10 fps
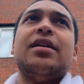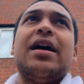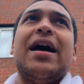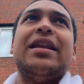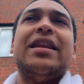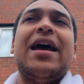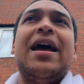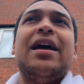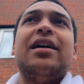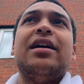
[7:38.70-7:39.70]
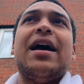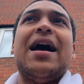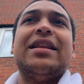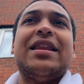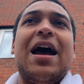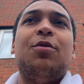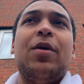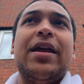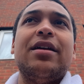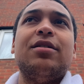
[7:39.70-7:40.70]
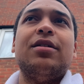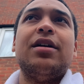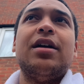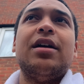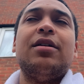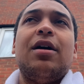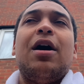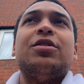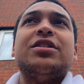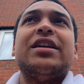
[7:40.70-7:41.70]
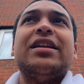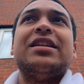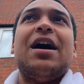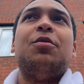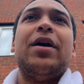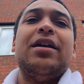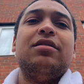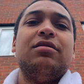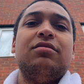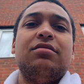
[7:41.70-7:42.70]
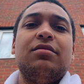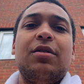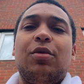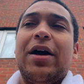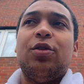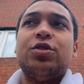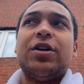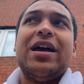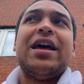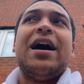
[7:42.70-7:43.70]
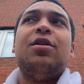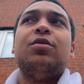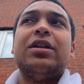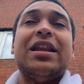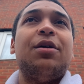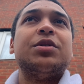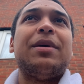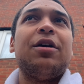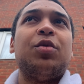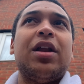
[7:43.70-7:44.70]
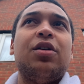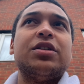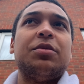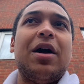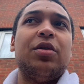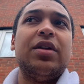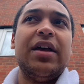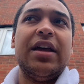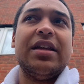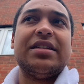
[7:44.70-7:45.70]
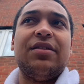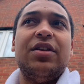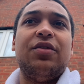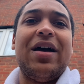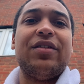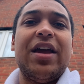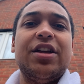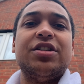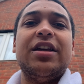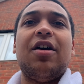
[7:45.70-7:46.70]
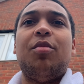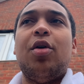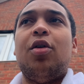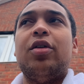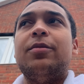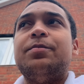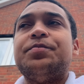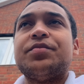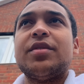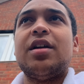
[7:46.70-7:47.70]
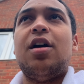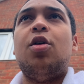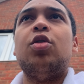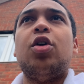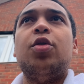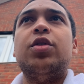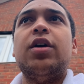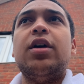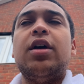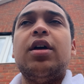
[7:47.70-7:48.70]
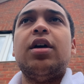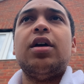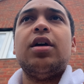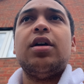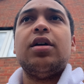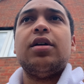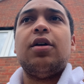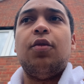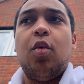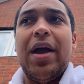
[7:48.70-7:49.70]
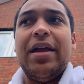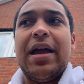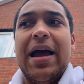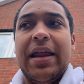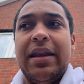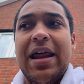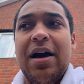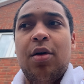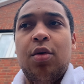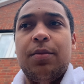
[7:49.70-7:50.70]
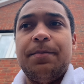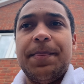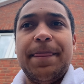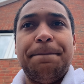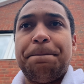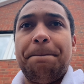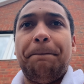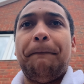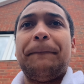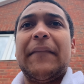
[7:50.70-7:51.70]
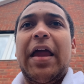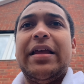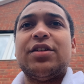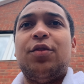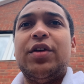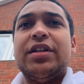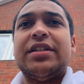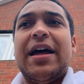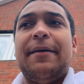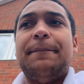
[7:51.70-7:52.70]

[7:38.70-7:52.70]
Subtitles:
and they're at that weight. I'll just get to that weight. Why not try that out? And that was back when I was around 75 kg. I put on a whole load of weight, and now it's obvious that